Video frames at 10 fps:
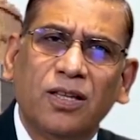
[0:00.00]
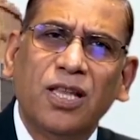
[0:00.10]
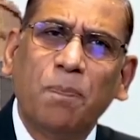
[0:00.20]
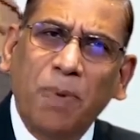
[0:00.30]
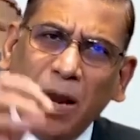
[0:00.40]

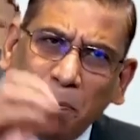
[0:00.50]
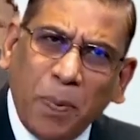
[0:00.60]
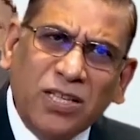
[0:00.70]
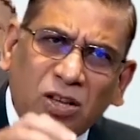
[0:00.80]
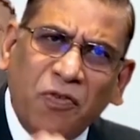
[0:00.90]
The
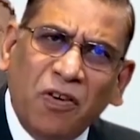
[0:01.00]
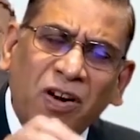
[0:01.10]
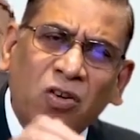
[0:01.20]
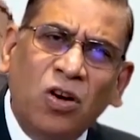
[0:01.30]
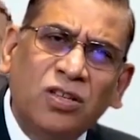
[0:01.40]
purpose of
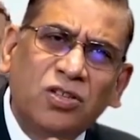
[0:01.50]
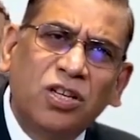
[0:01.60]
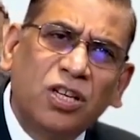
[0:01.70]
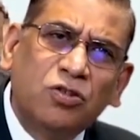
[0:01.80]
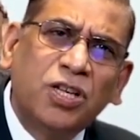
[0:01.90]
our
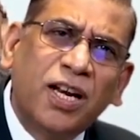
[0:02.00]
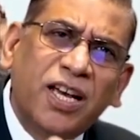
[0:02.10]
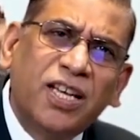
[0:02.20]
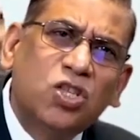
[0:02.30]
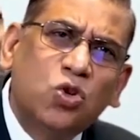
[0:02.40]
constitution
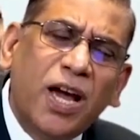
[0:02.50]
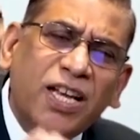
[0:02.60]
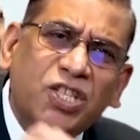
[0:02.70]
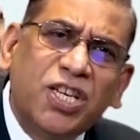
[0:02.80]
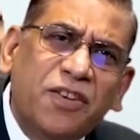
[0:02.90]
is to
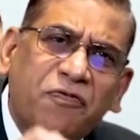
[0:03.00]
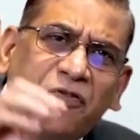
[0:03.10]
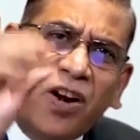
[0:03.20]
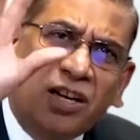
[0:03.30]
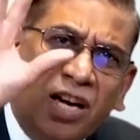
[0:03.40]
achieve
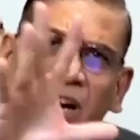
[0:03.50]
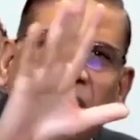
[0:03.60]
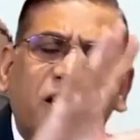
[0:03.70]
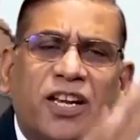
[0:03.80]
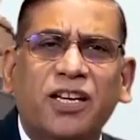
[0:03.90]

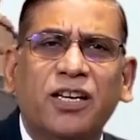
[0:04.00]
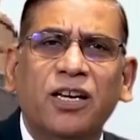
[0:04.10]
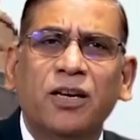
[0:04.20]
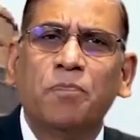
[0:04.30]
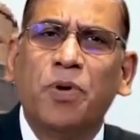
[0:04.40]
fraternity,
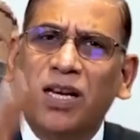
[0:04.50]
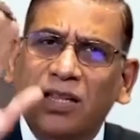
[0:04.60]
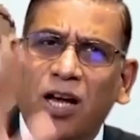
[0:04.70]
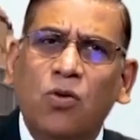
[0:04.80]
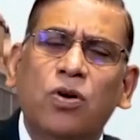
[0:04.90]

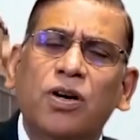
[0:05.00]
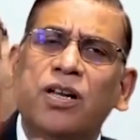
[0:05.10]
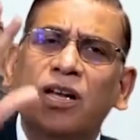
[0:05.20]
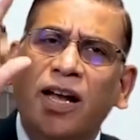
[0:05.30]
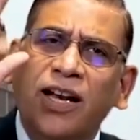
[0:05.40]

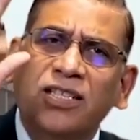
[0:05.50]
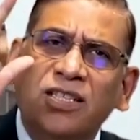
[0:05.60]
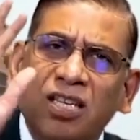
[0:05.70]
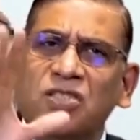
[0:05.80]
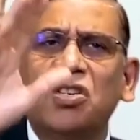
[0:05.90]
brotherhood, and
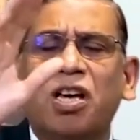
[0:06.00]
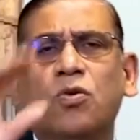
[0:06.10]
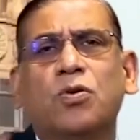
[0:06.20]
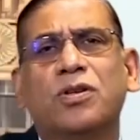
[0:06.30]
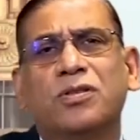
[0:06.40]

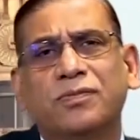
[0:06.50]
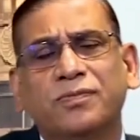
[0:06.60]
sisterhood.